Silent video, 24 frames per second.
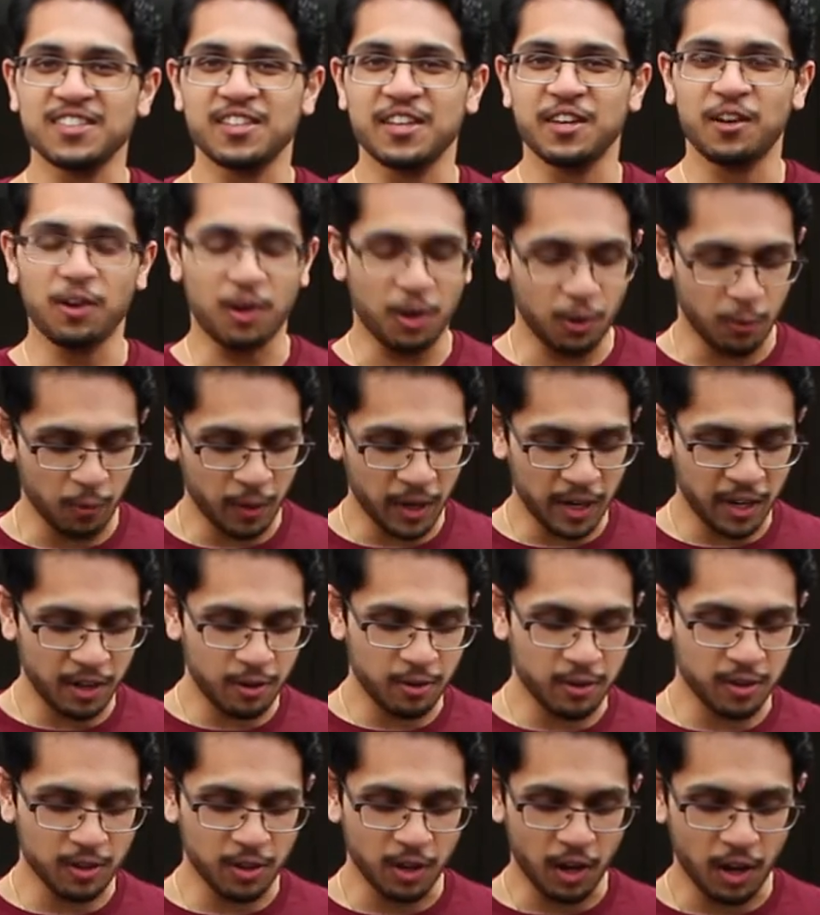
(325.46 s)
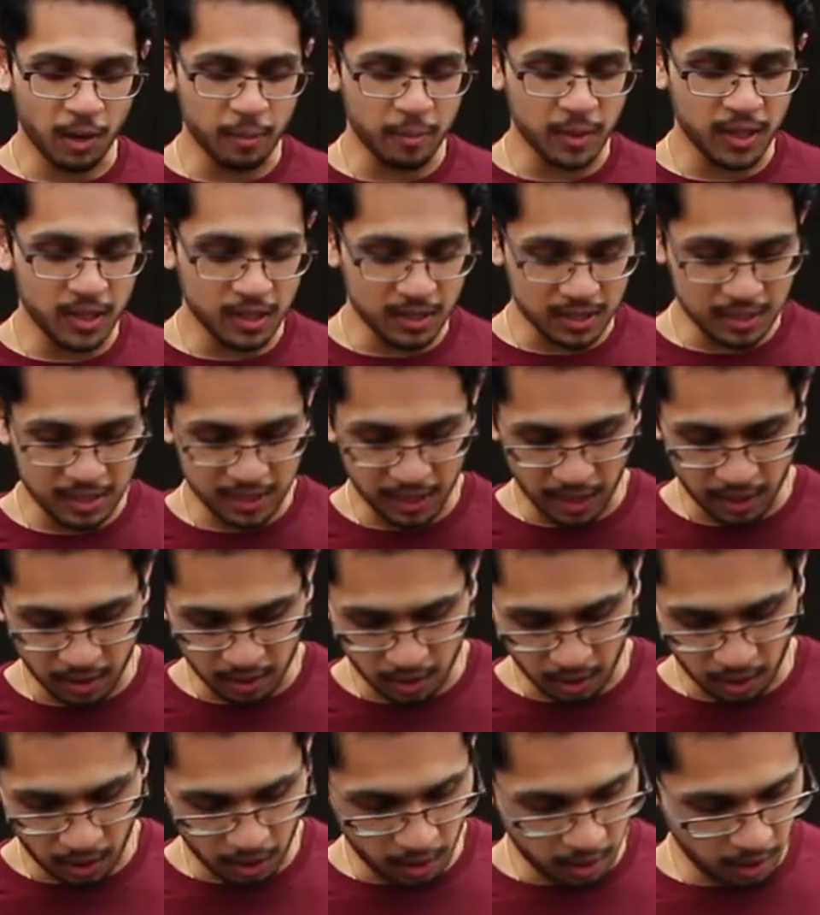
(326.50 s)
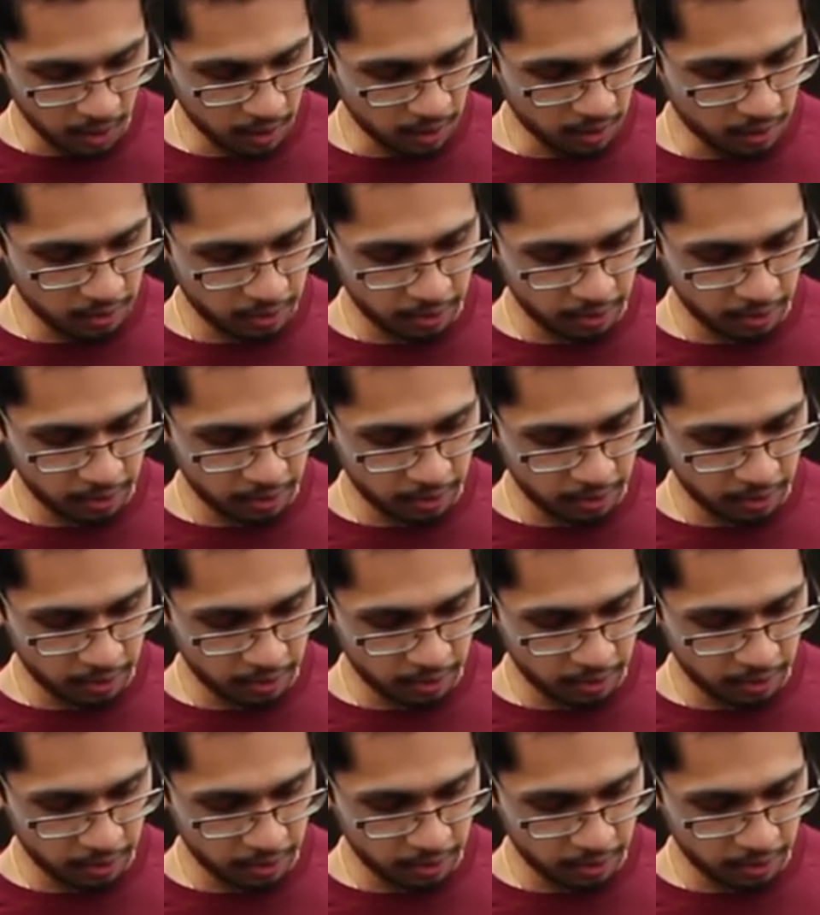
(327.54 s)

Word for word: they are, went out and got me a set of